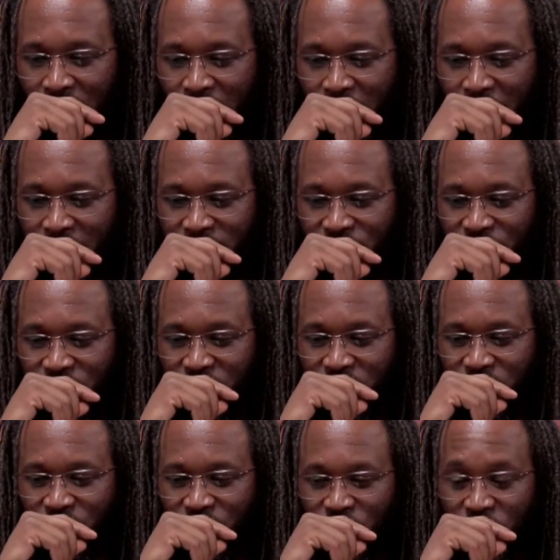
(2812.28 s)
And
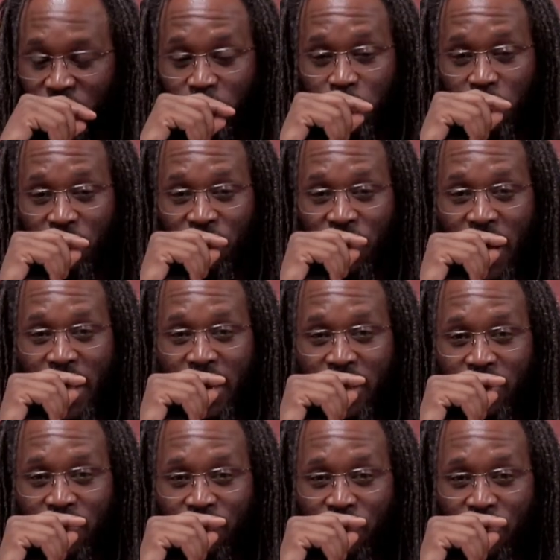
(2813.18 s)
she's
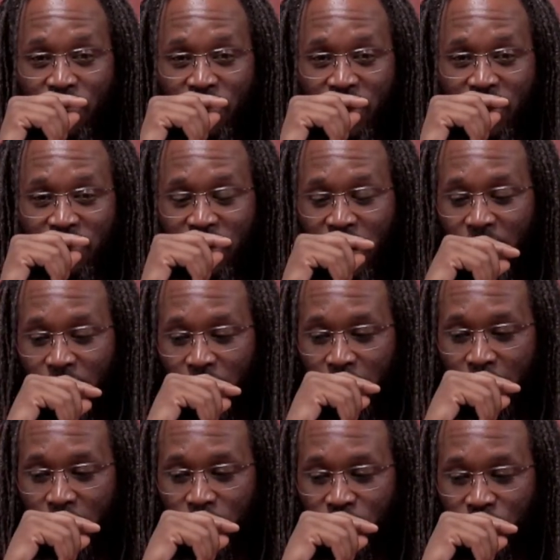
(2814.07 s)
providing for the entire
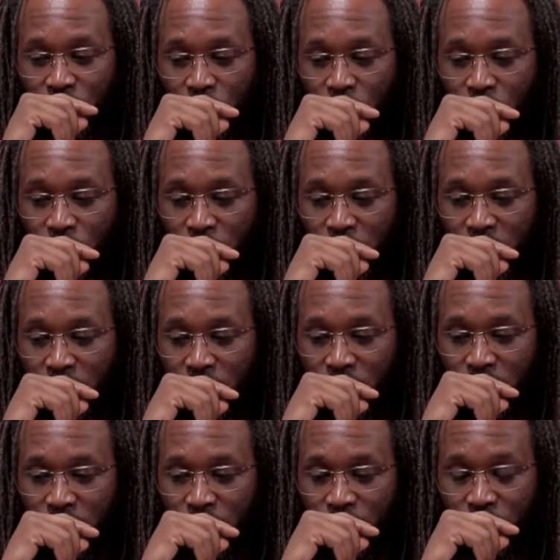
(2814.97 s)
household, right?
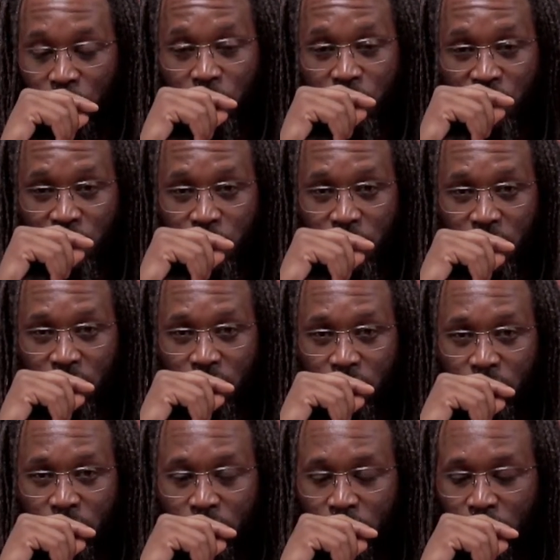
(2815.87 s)
Nourishment.
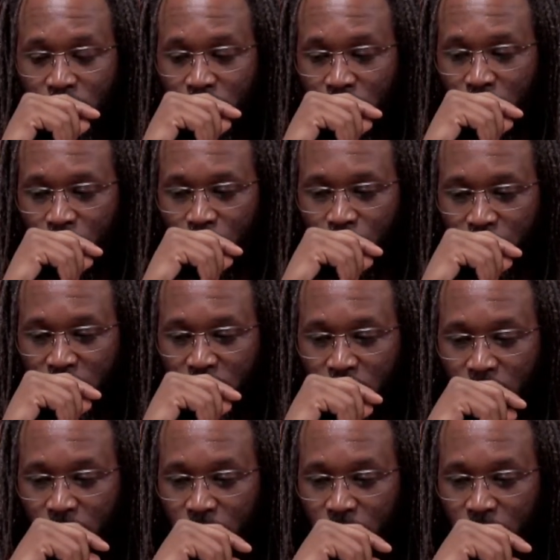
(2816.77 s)
Read.